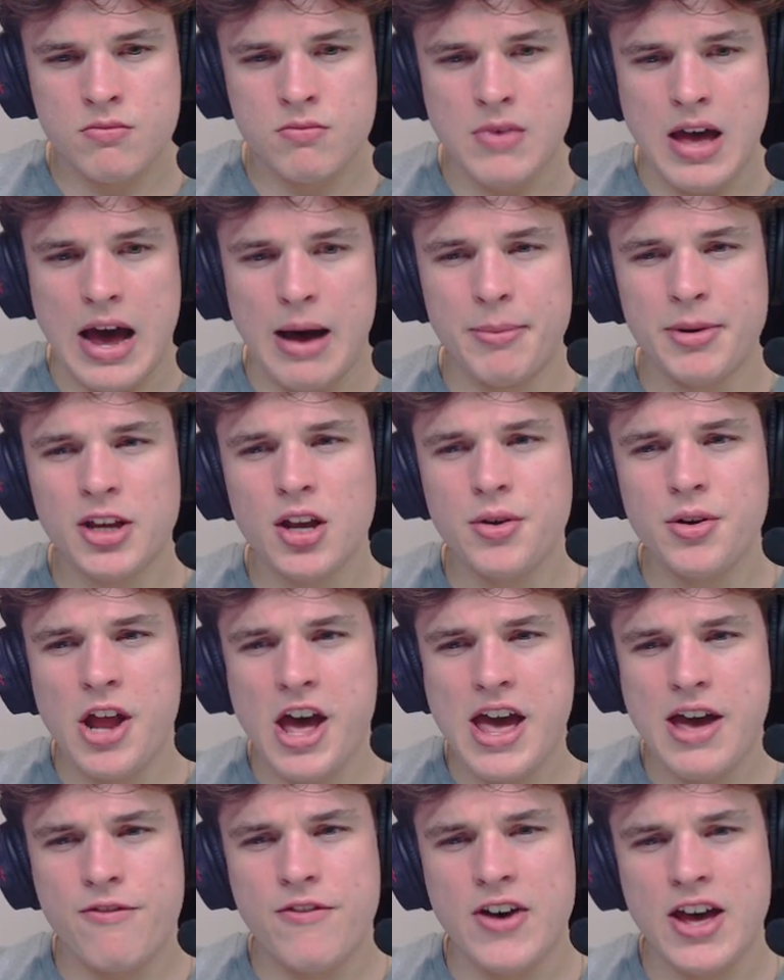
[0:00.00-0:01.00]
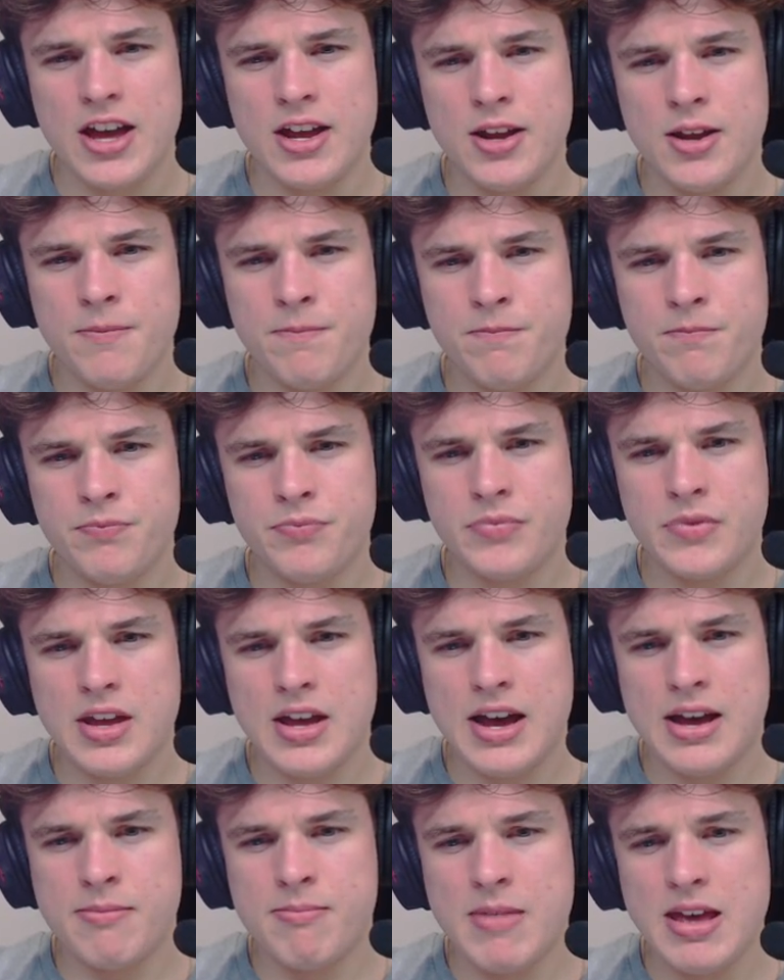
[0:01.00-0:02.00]
I'm going to go knight f8.
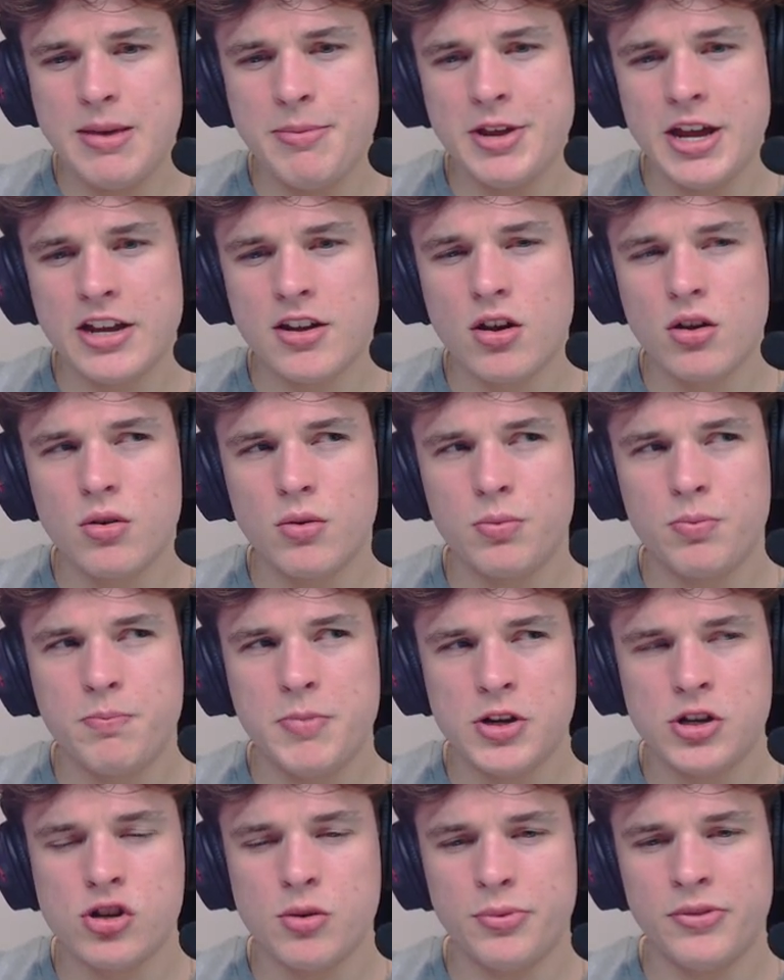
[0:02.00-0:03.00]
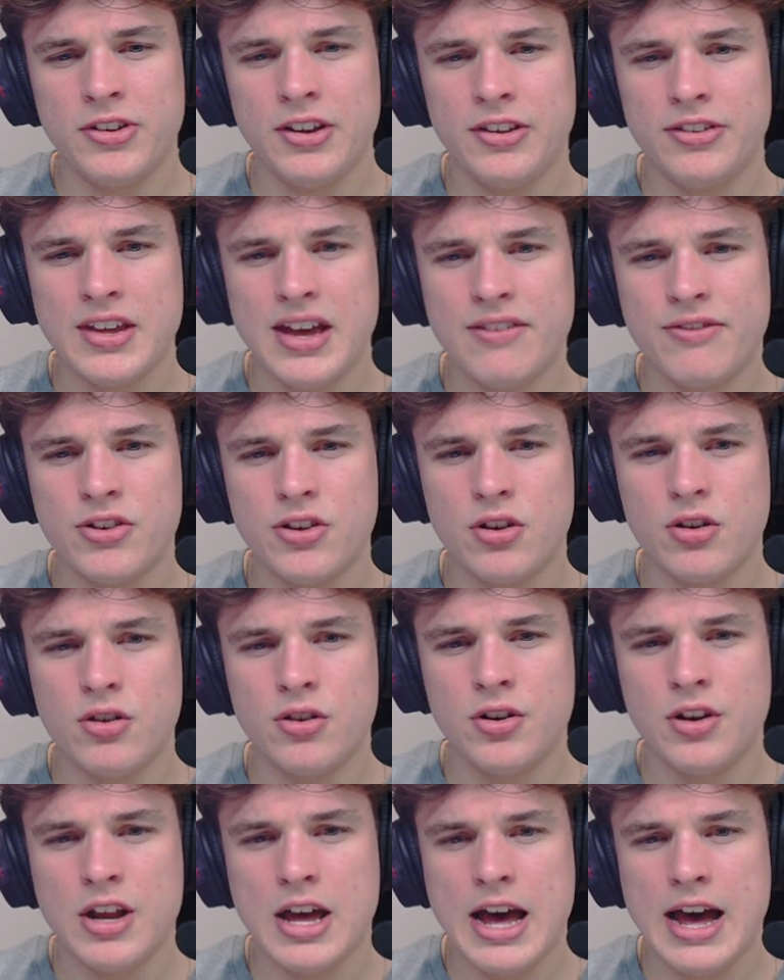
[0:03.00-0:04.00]
And maybe I go bishop
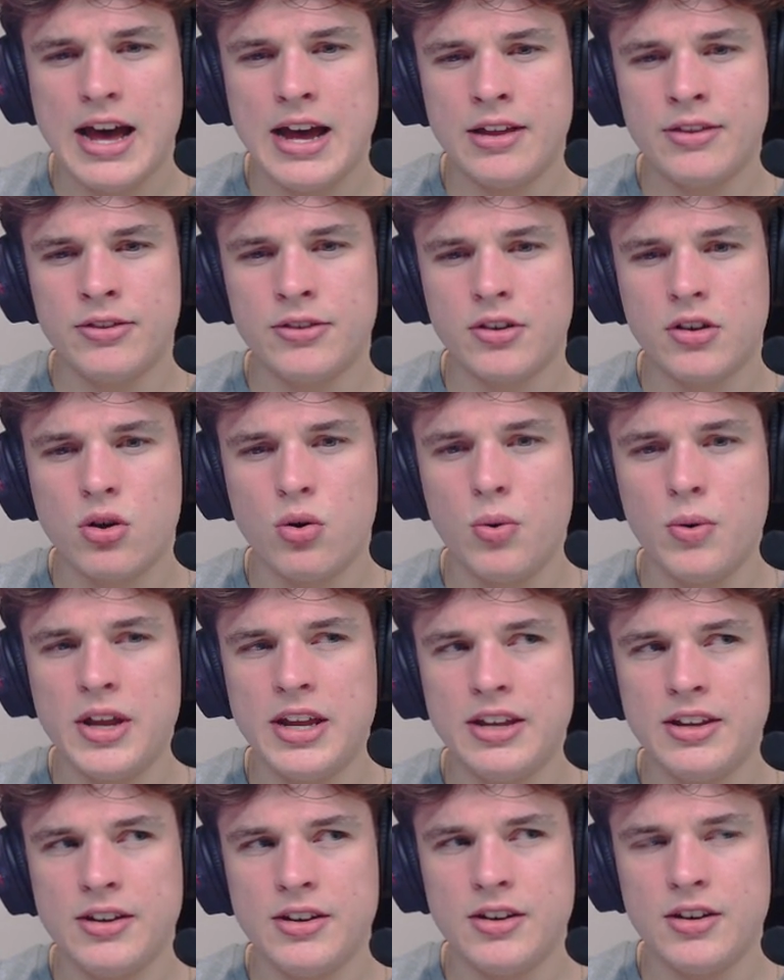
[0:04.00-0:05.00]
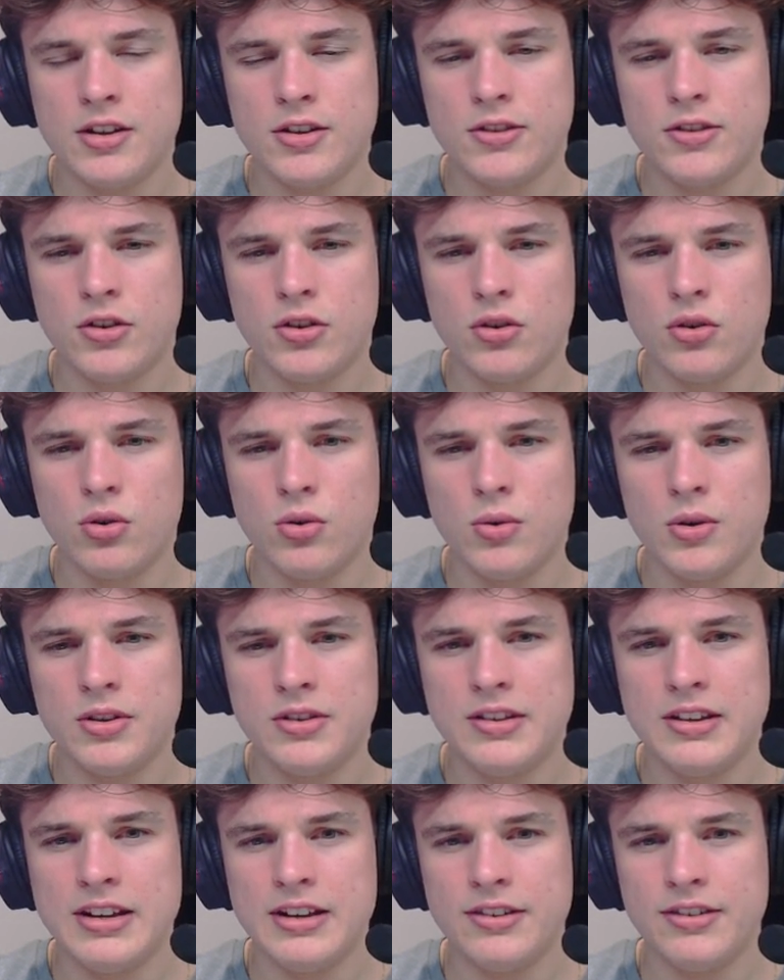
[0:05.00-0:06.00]
c7 and queen to
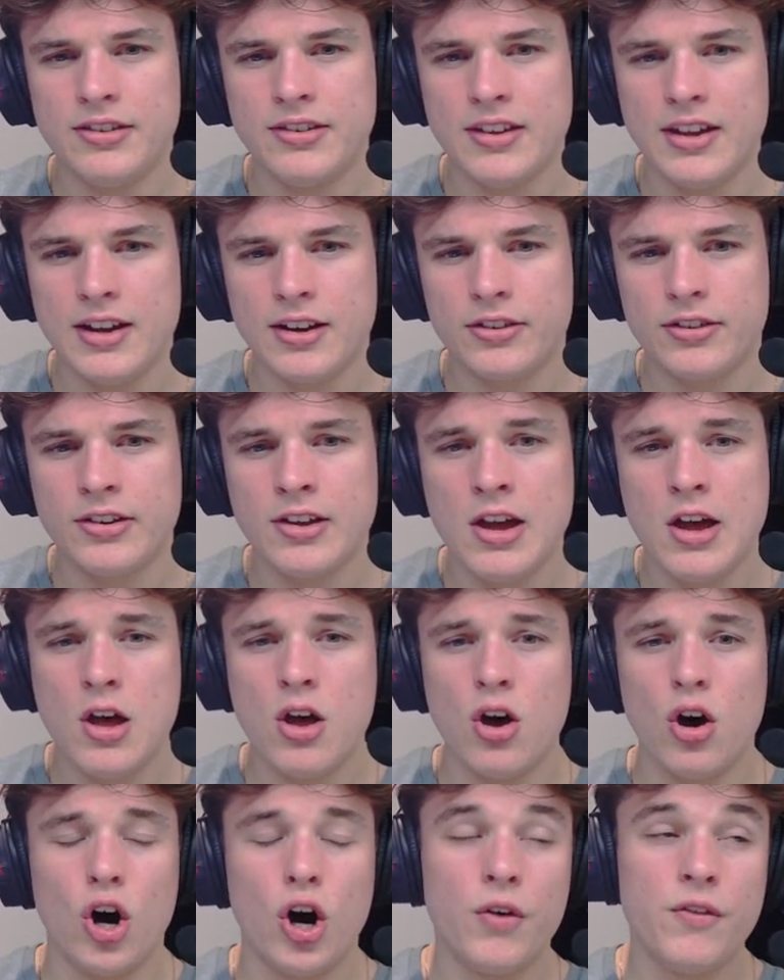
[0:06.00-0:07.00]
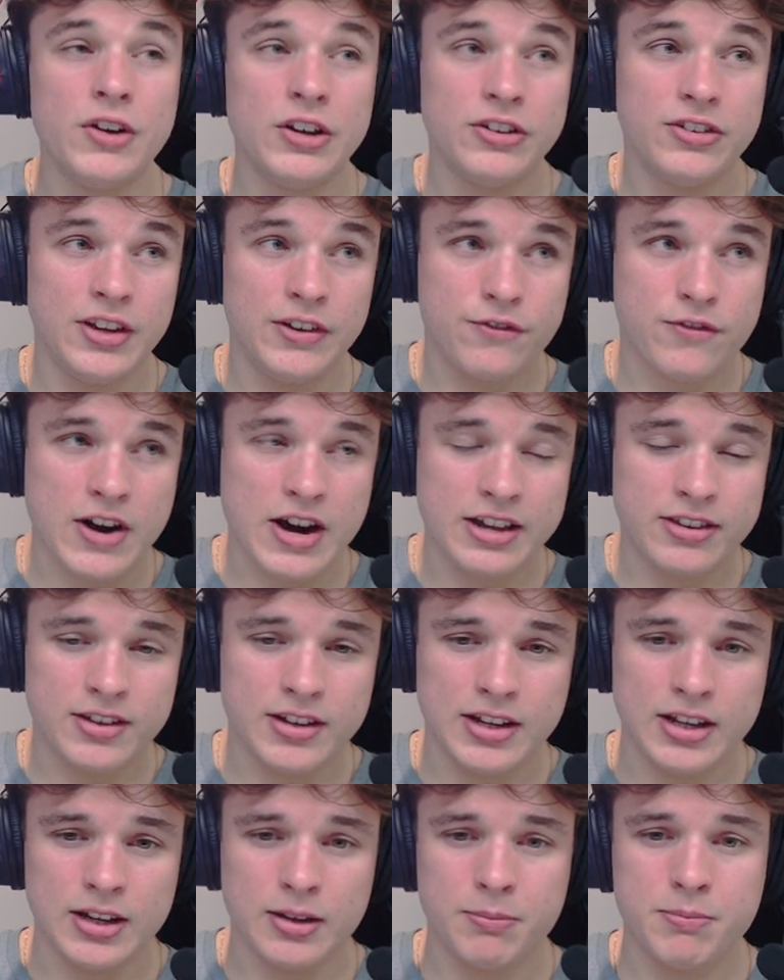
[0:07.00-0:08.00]
d6. Obviously
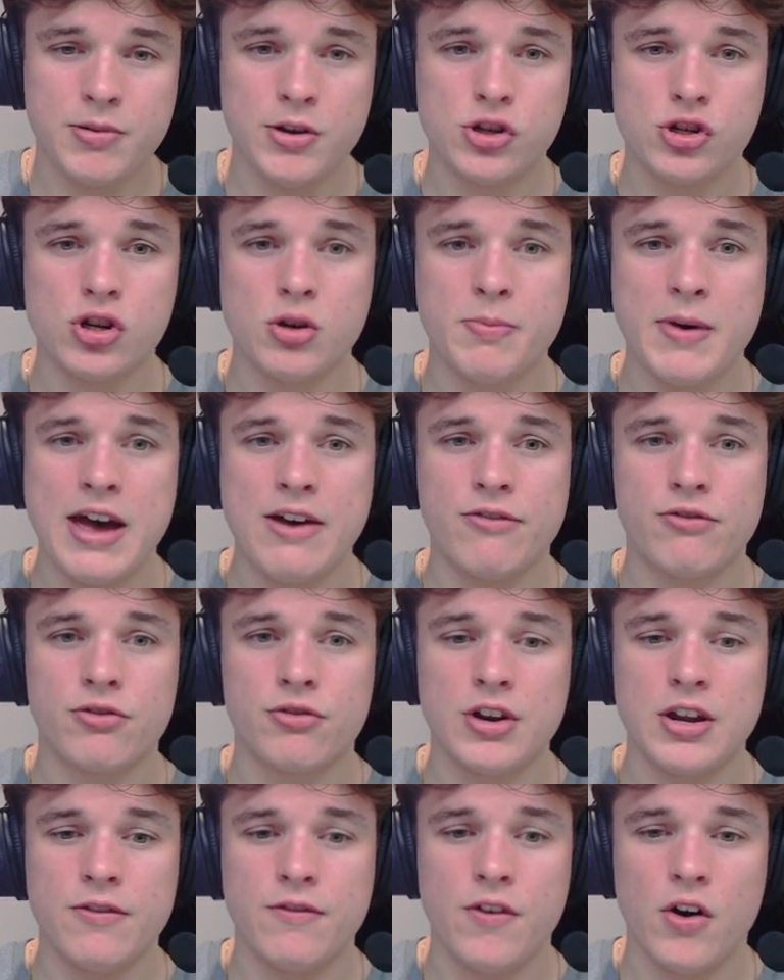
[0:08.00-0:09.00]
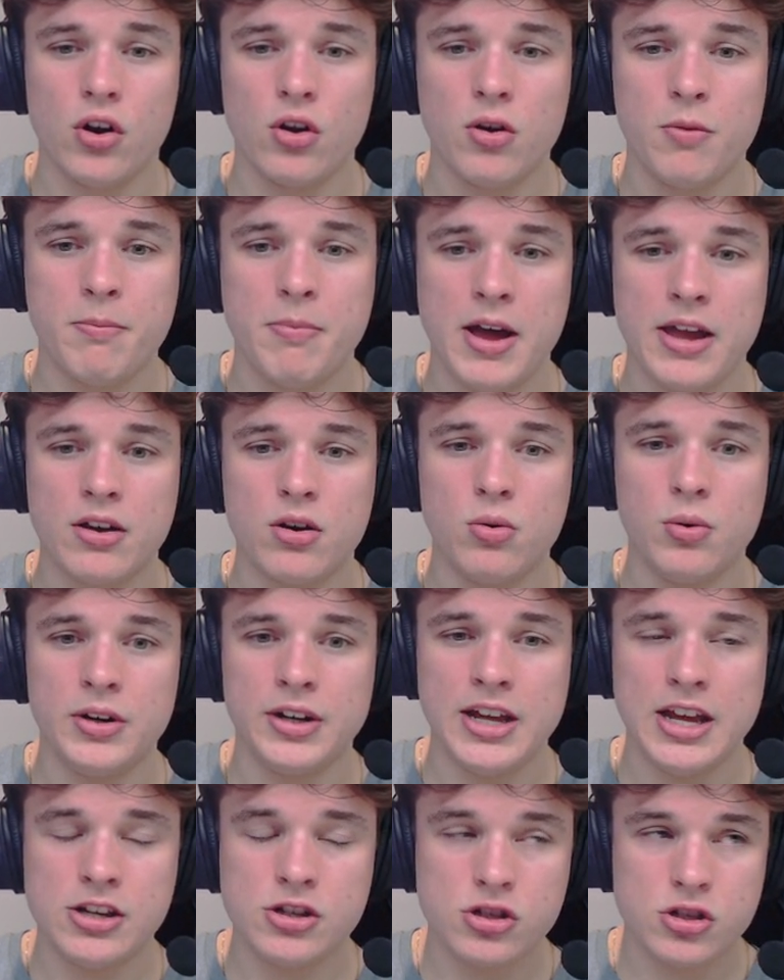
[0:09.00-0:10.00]
threatening bishop f3 followed by queen
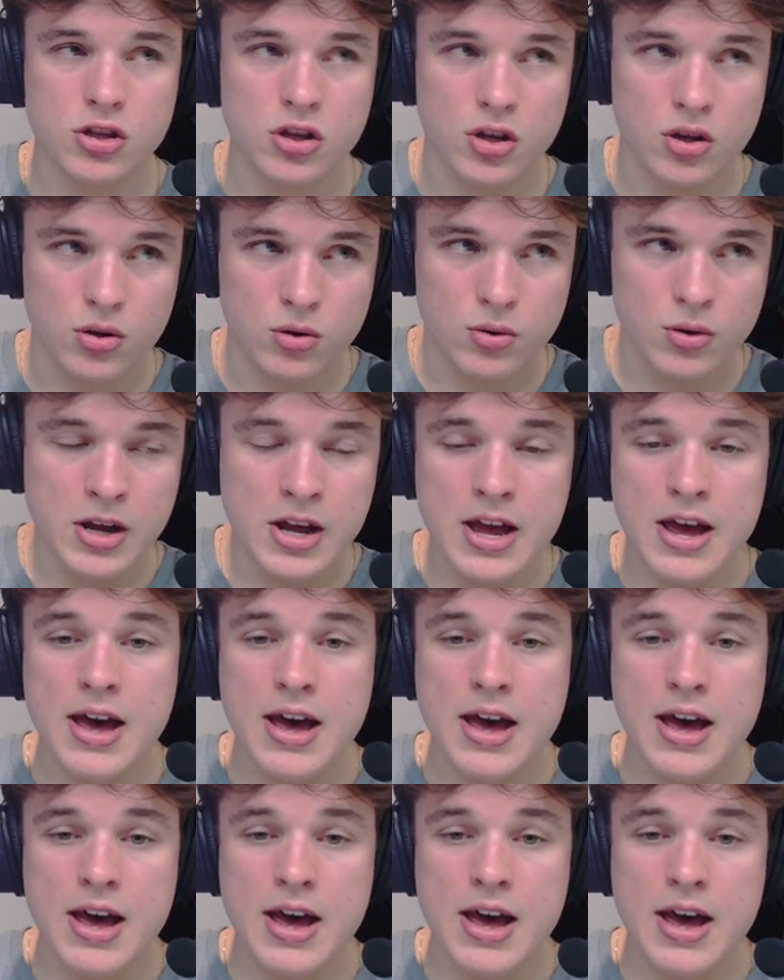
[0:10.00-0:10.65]
h2.